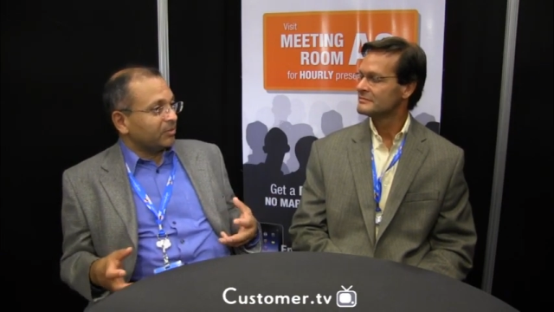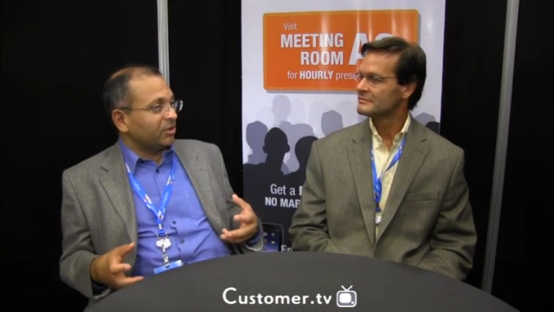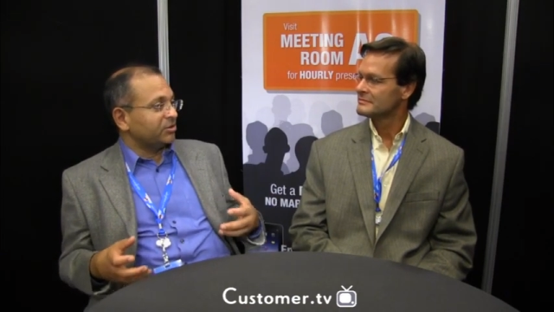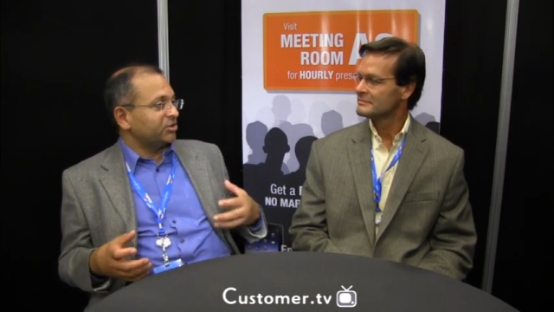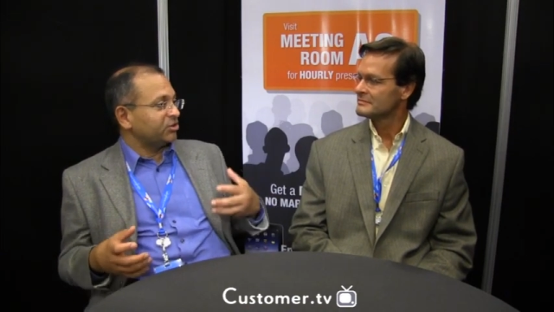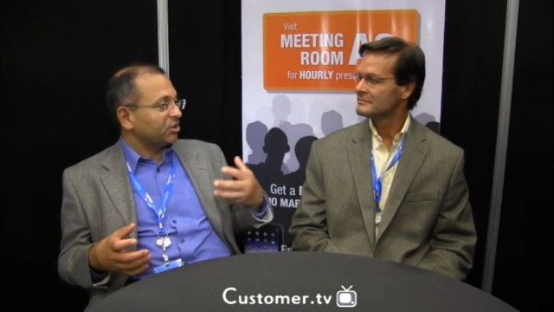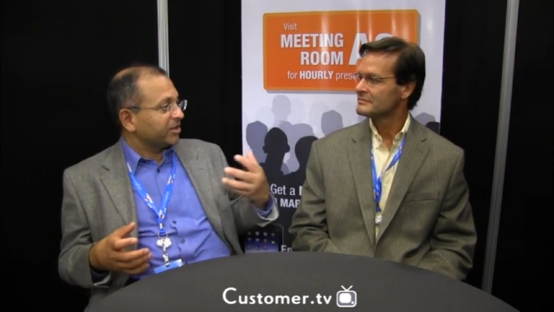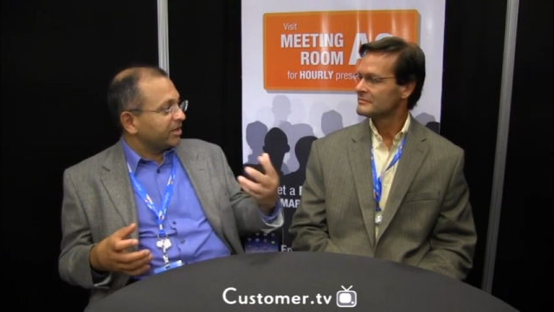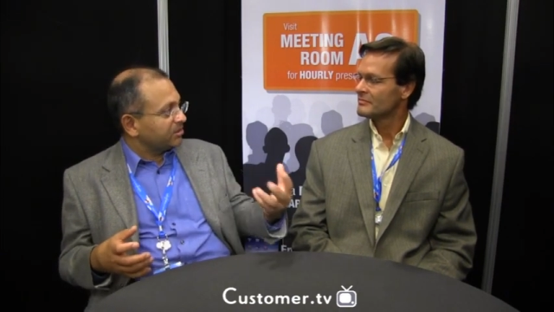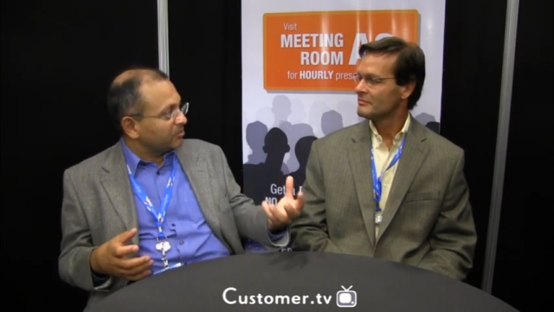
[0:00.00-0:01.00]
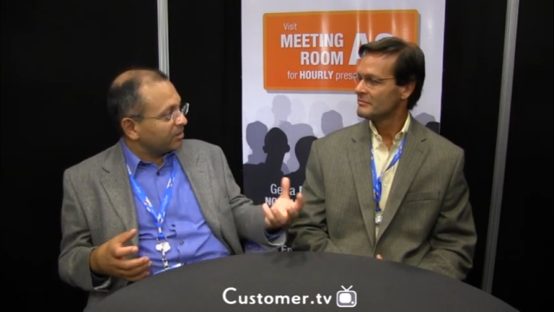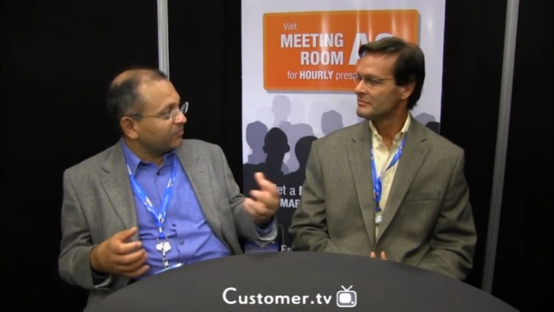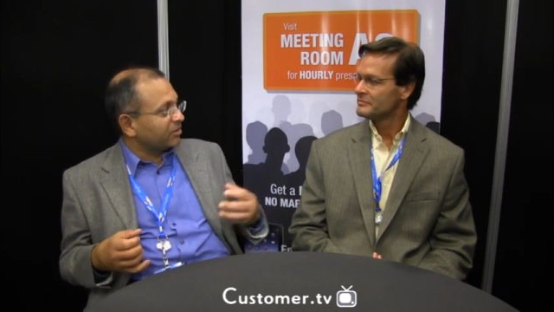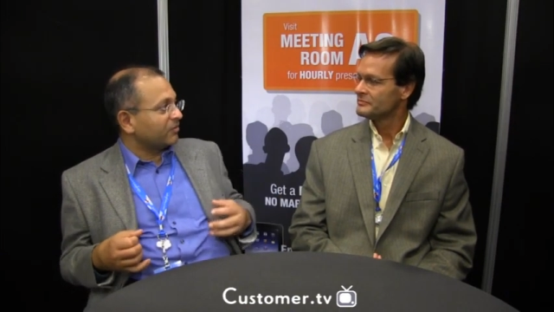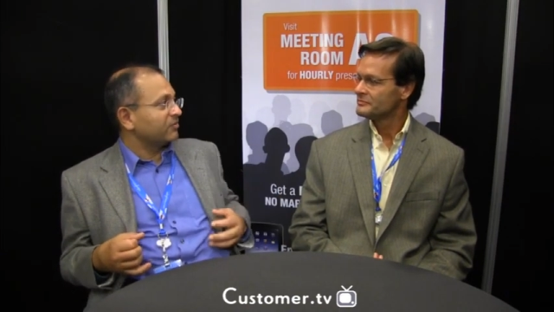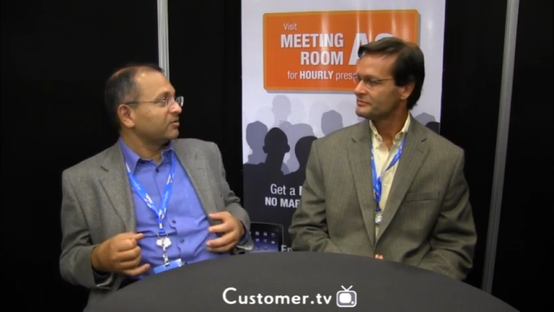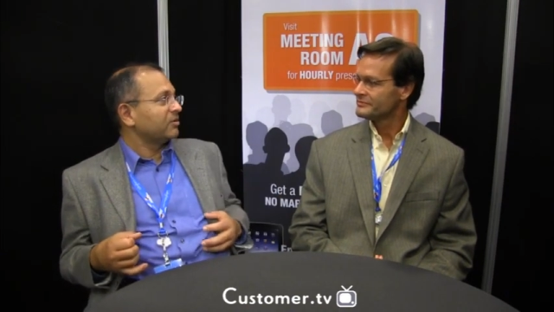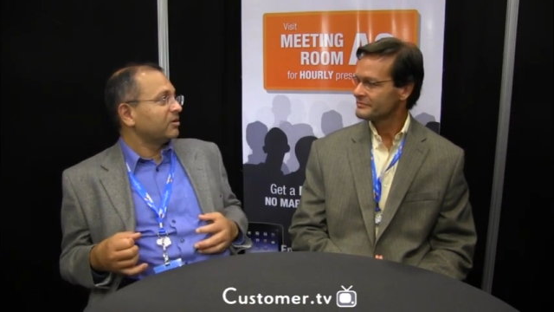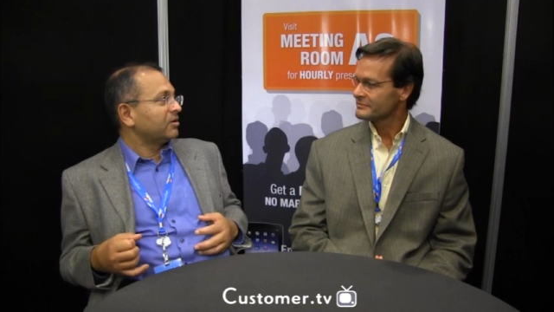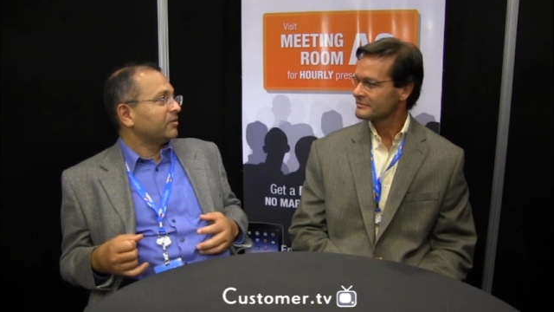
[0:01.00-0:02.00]
Speaker 1: about that you're not getting the benefit of.
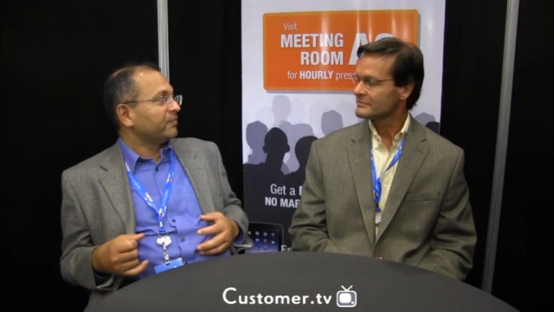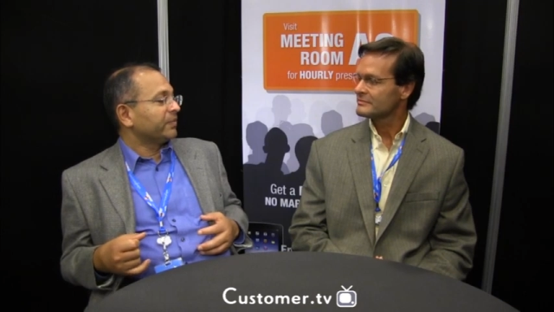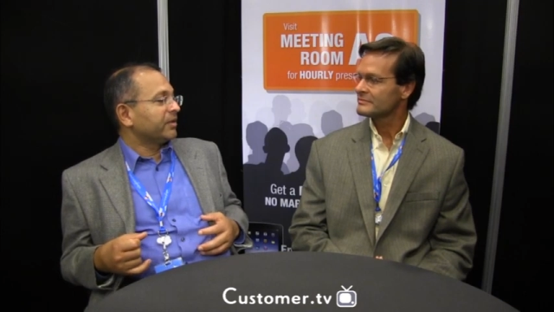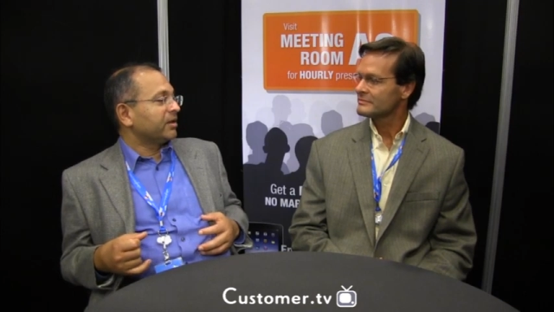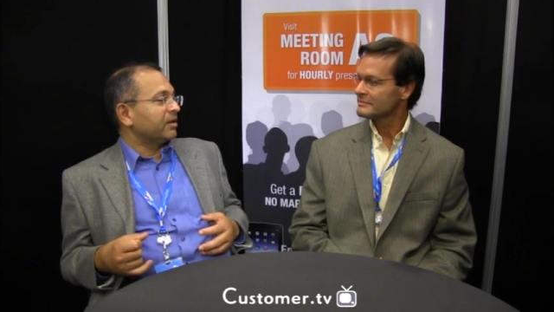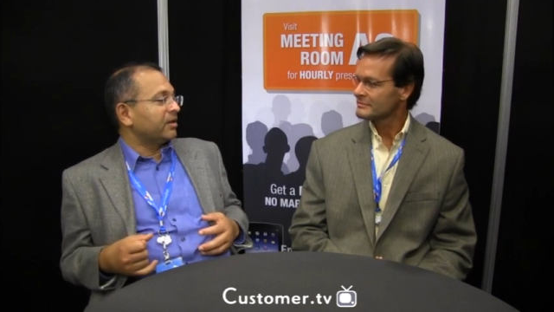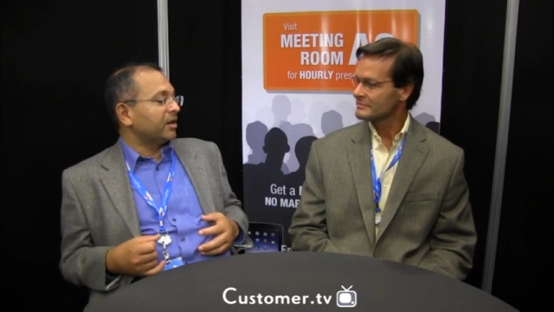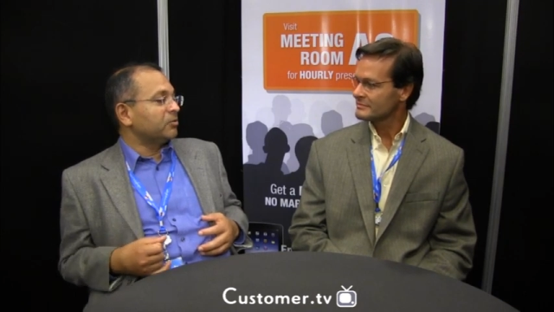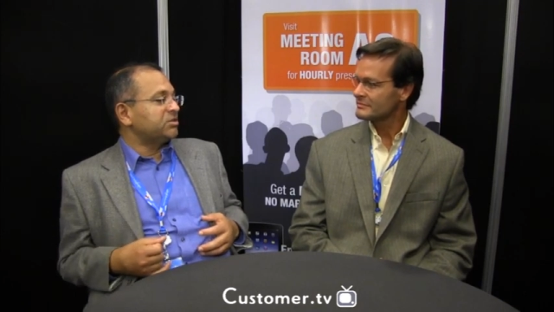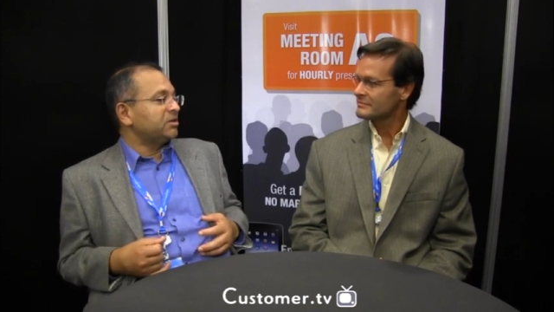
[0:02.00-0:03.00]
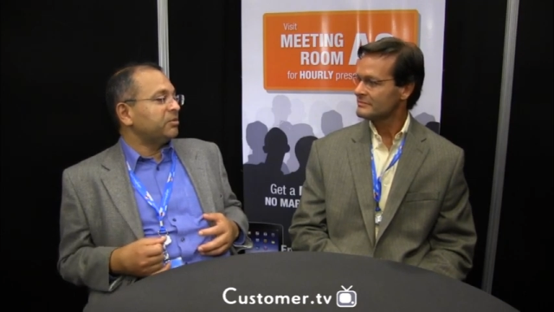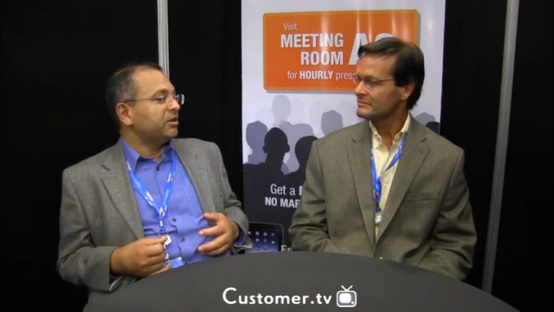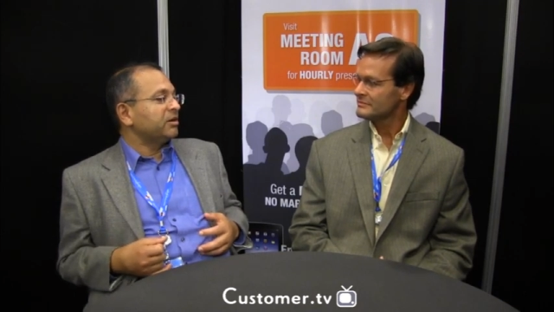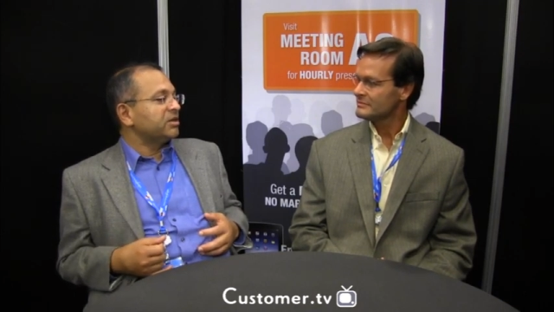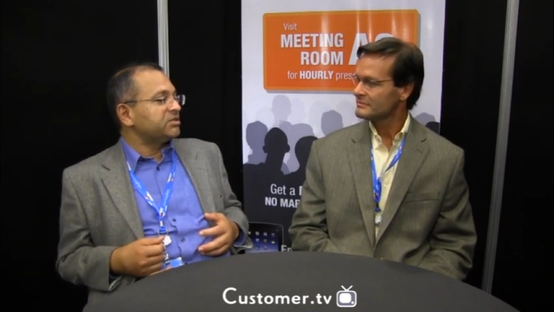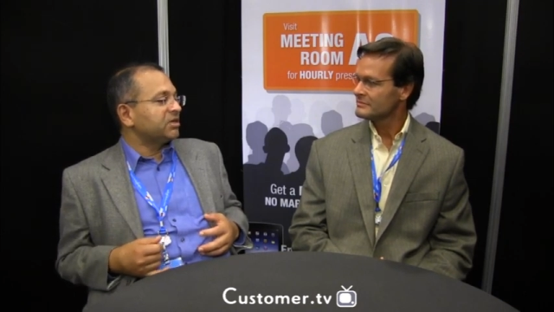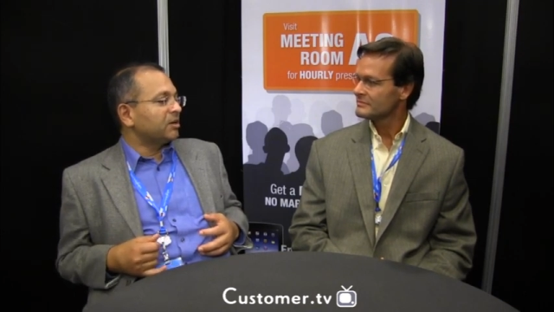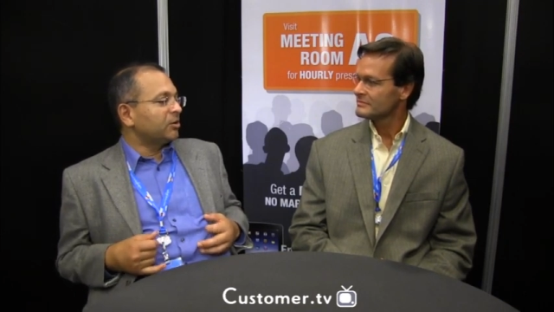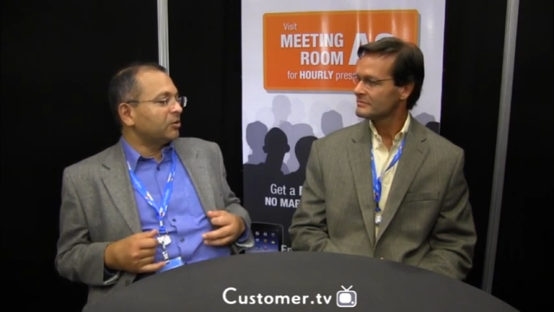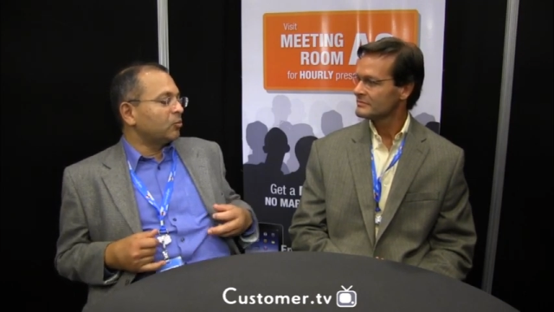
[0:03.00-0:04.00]
And I would say be realistic
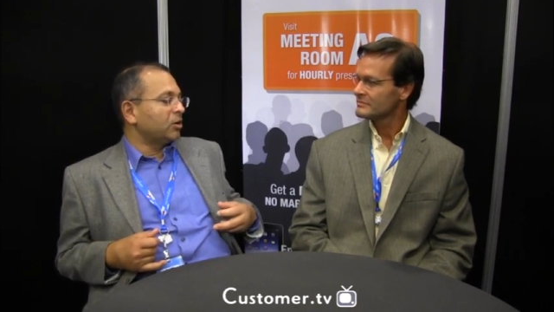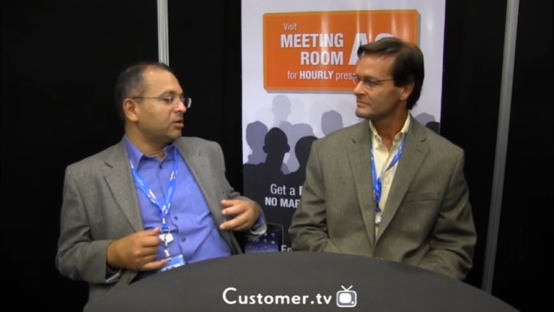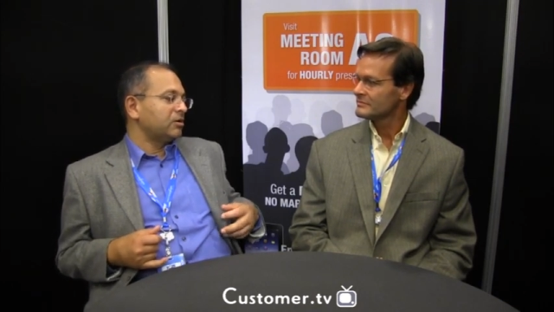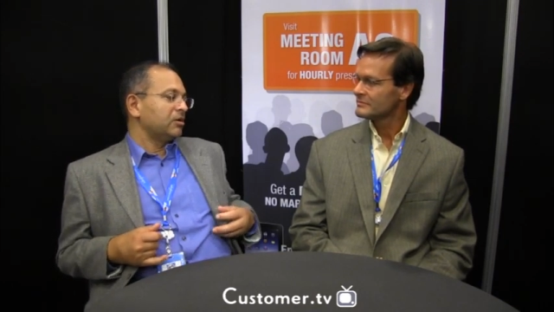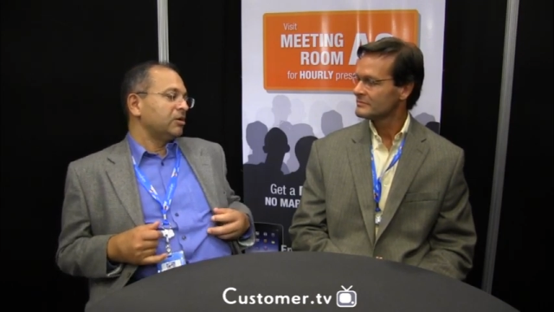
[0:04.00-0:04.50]
about what